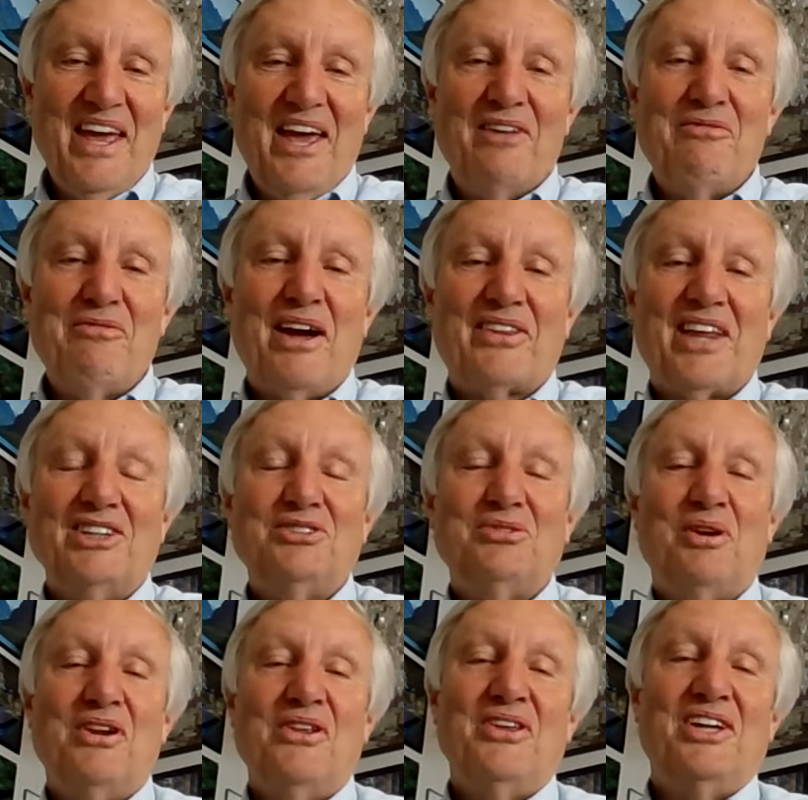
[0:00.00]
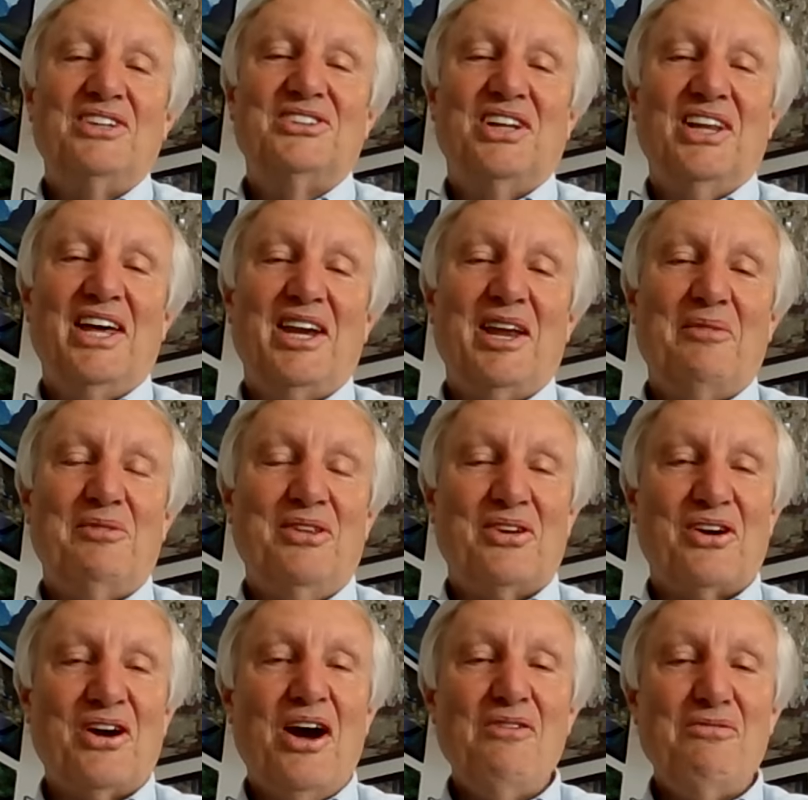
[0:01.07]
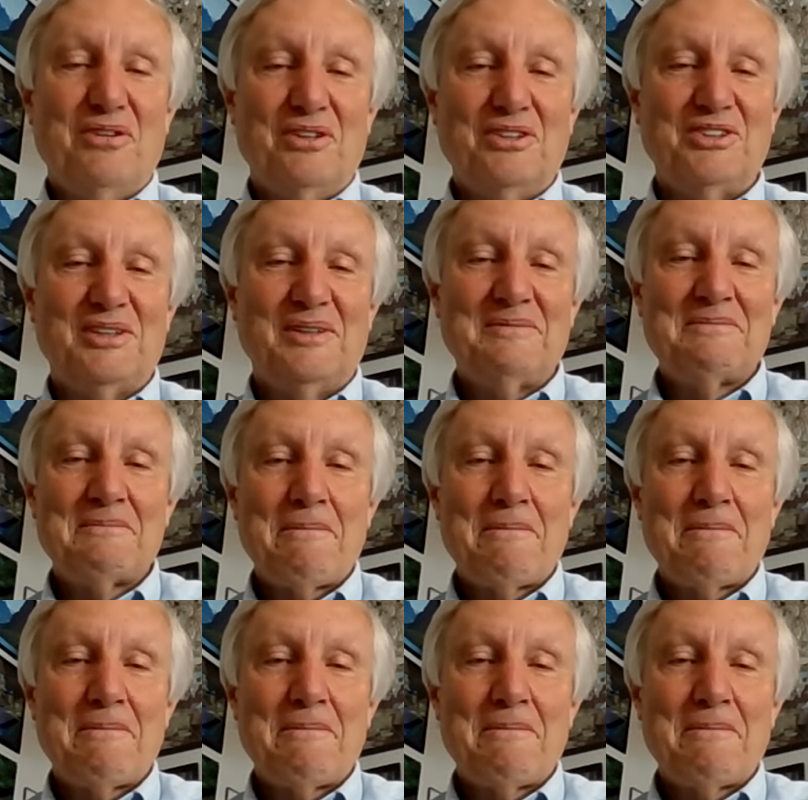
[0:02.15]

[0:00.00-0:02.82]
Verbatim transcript: In fact, that's one of the things that led up to the conference.